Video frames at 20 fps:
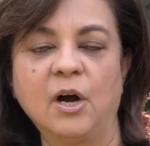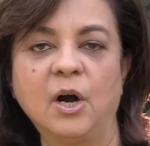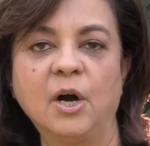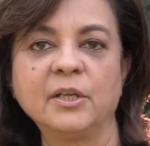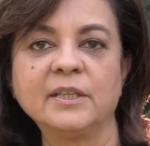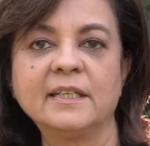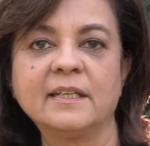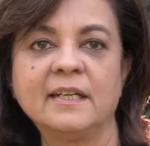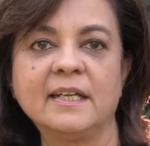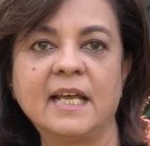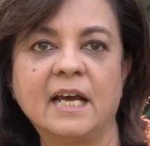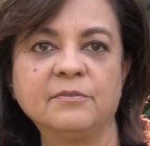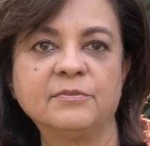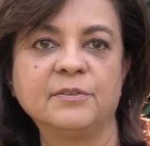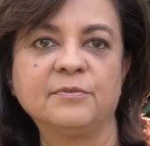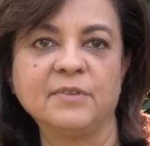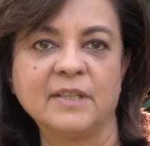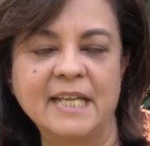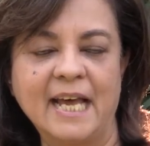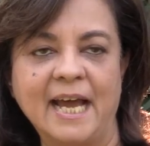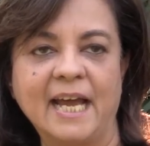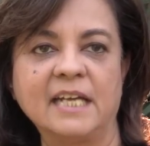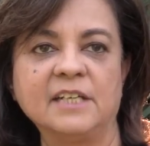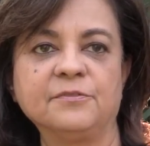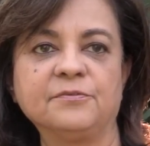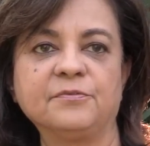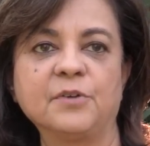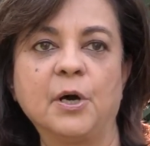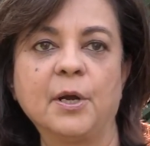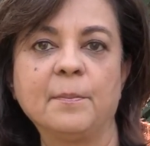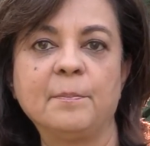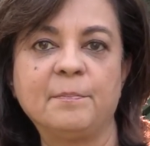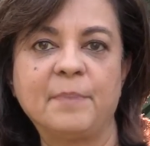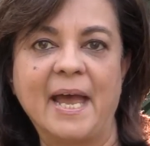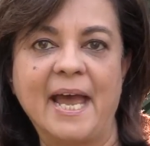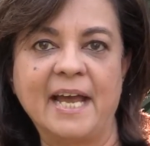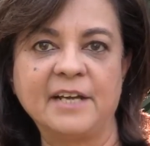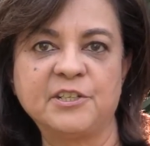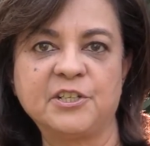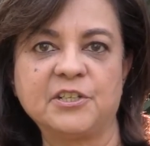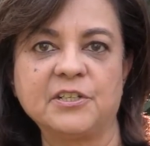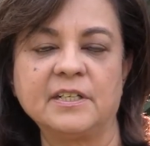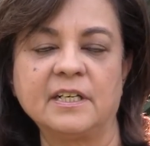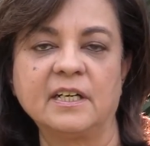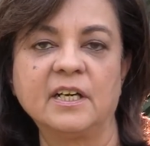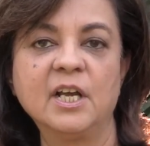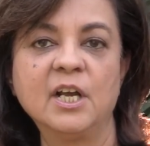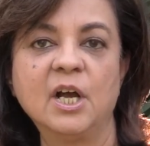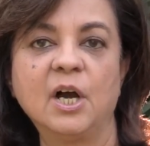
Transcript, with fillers: on the love of life, on passion,